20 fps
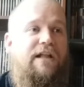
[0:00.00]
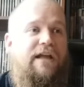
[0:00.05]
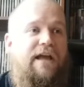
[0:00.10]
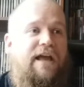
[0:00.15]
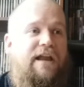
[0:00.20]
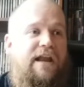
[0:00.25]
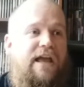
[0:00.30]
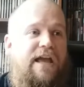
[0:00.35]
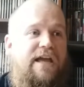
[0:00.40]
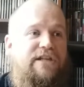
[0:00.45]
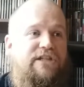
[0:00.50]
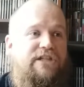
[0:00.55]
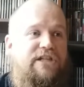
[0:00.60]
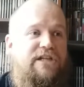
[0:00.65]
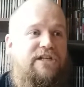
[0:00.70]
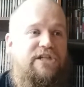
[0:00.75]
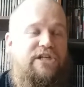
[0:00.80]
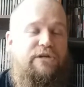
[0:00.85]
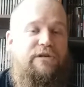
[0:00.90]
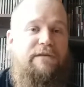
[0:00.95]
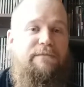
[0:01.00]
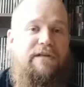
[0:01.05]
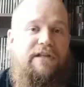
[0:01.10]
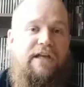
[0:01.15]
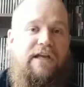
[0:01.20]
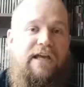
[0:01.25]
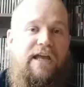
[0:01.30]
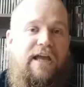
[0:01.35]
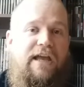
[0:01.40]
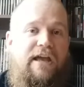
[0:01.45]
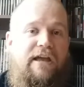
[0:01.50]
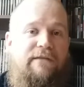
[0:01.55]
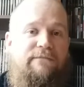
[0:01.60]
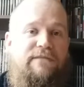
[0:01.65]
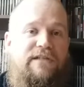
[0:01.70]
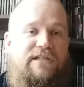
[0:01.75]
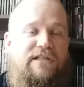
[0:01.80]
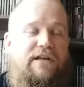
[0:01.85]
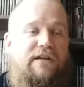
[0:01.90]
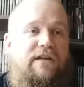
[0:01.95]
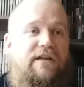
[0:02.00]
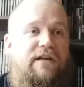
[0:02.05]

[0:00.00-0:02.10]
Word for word: and hd streaming the games